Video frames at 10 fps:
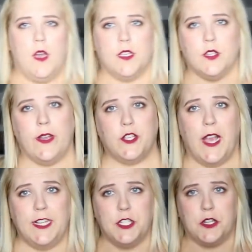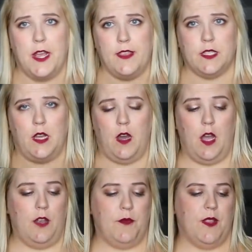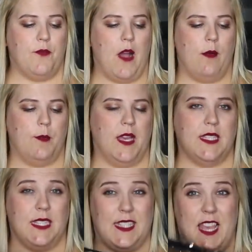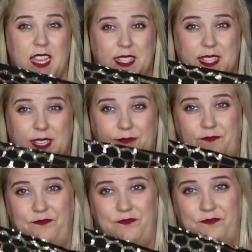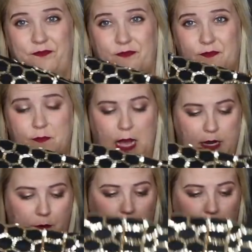So I tried to try this on, but the problem is this bottom